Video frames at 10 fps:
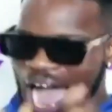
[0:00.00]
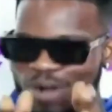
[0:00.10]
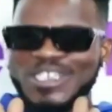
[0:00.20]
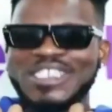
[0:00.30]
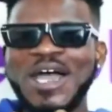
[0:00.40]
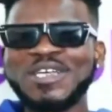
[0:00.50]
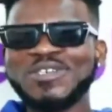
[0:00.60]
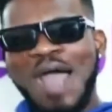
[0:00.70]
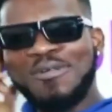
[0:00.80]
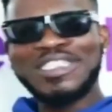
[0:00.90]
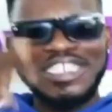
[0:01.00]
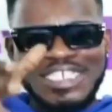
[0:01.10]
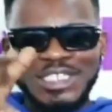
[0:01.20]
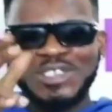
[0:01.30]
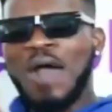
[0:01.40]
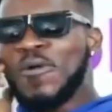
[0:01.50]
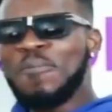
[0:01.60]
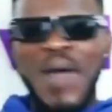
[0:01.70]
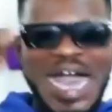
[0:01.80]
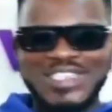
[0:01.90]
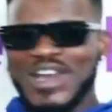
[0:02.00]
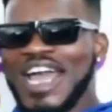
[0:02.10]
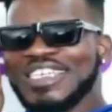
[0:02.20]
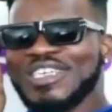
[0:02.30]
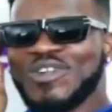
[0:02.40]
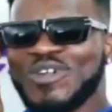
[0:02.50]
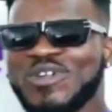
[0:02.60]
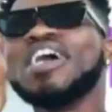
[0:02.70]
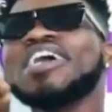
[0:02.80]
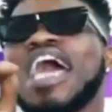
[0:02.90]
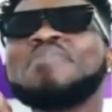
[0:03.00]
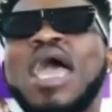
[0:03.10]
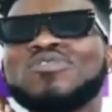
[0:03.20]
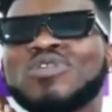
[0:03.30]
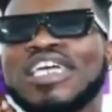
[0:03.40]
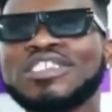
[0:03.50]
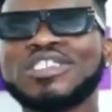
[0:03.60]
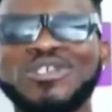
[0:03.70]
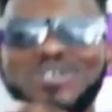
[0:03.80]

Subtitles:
I will tell you, I will teach you, I will pass knowledge to you. Let me educate you.